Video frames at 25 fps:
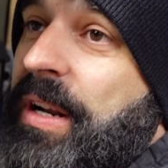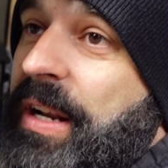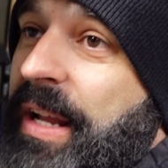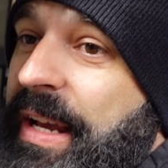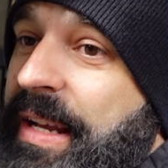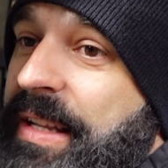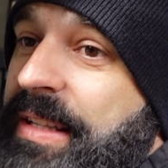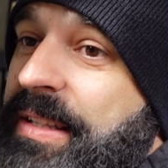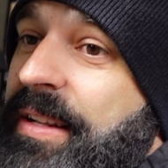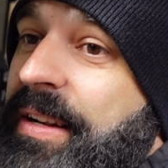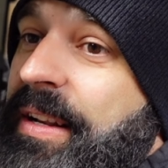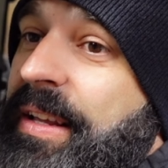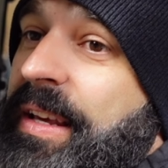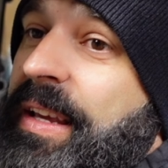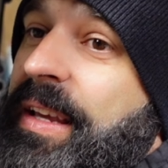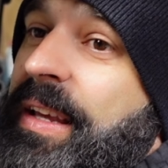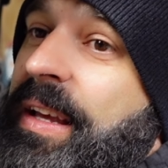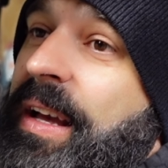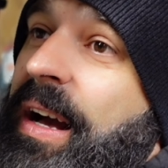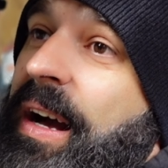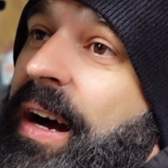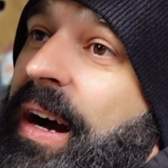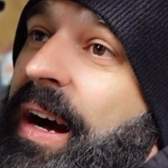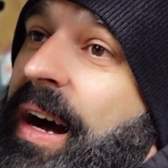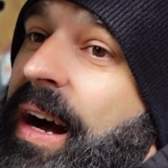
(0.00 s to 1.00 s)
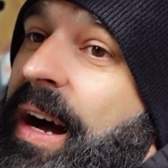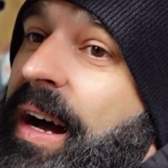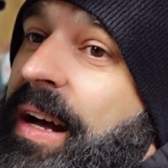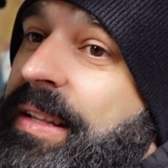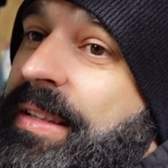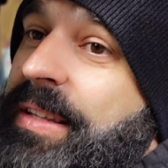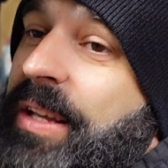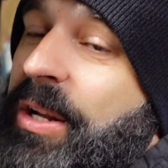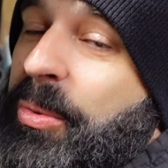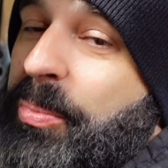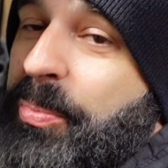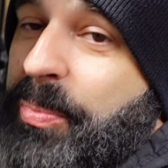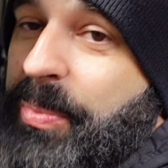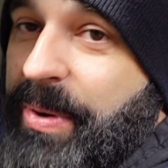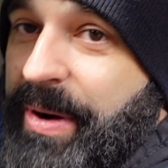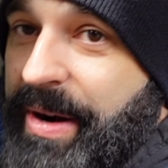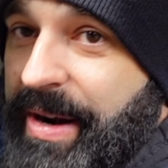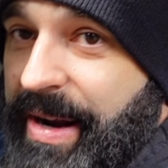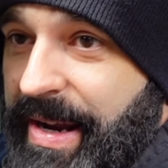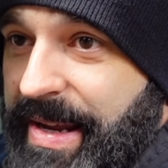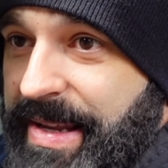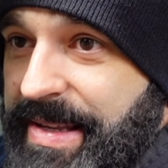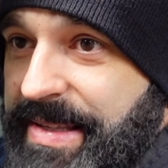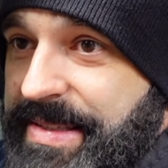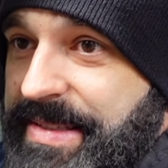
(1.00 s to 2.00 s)
lately. Their
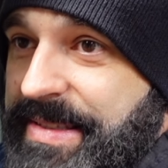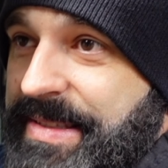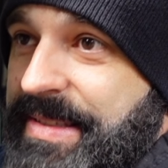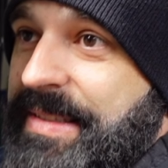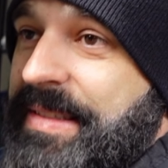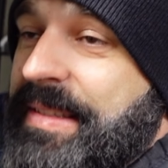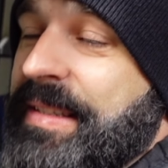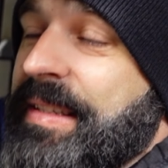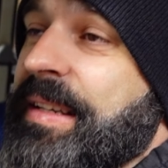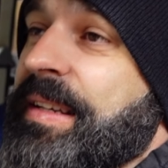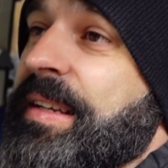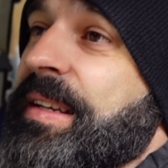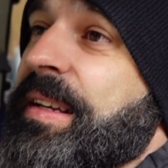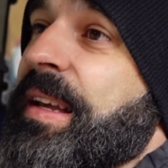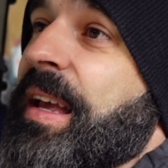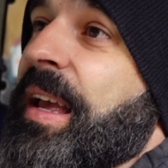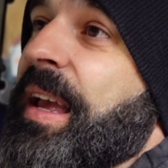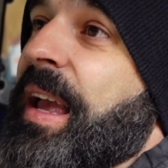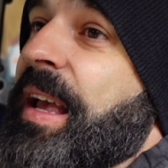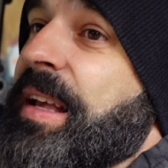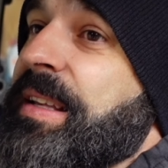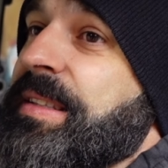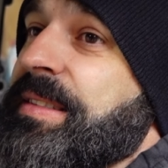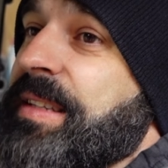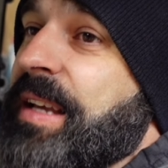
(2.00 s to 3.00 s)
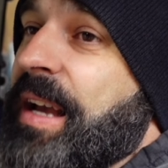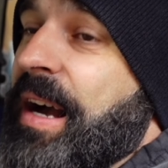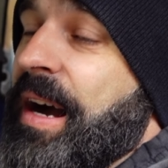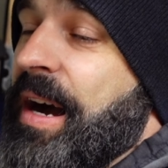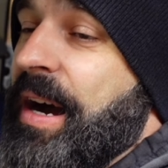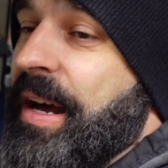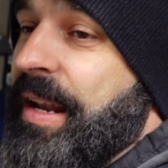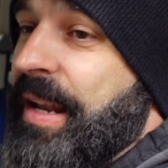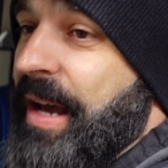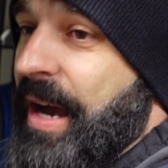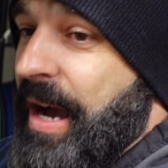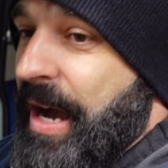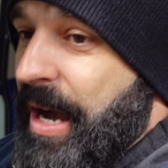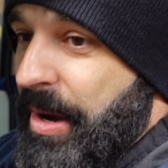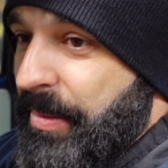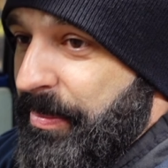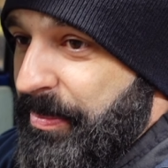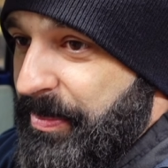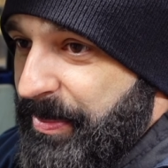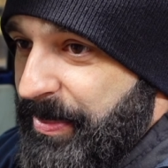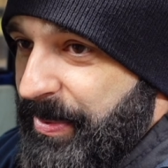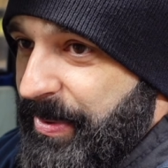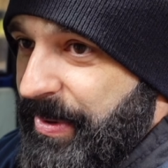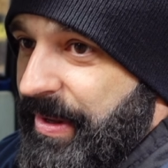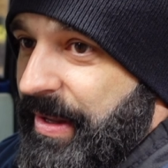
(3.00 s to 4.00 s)
price has gone
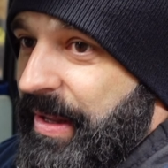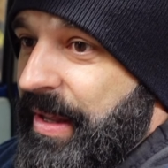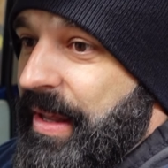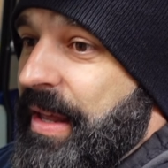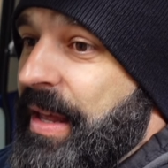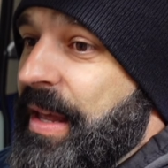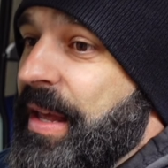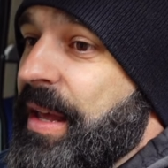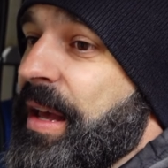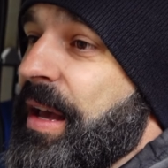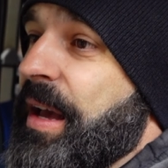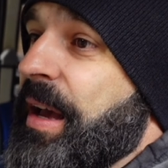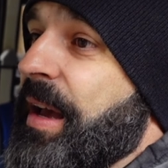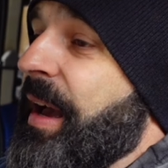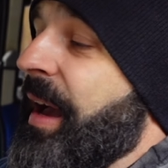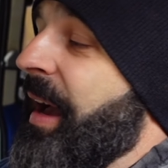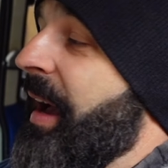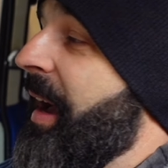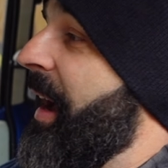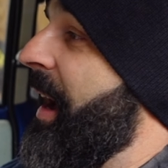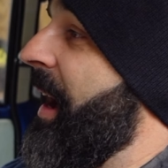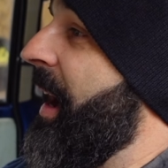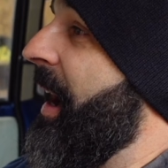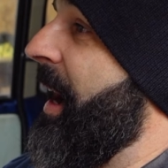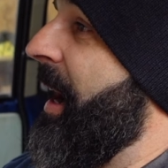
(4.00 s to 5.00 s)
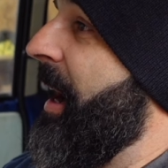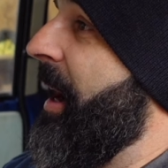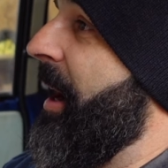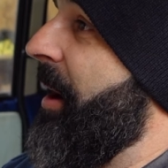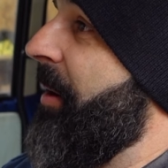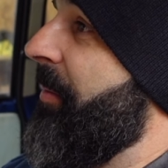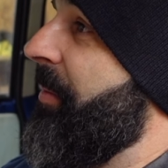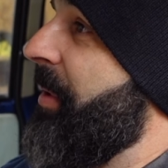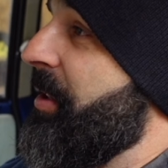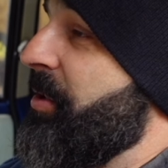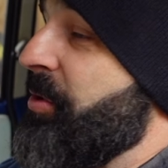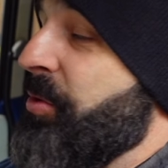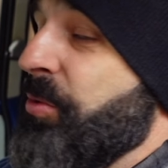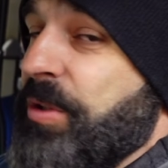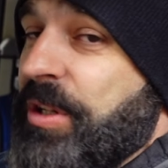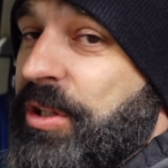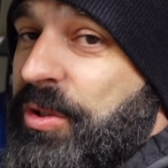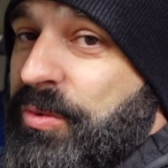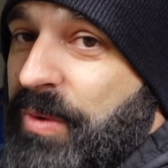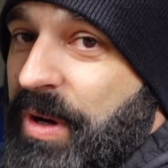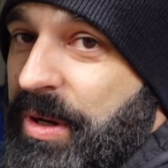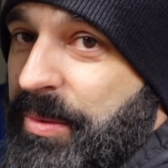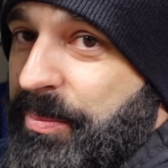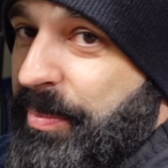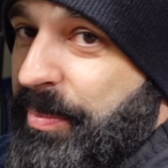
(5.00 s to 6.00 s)
up. As soon as one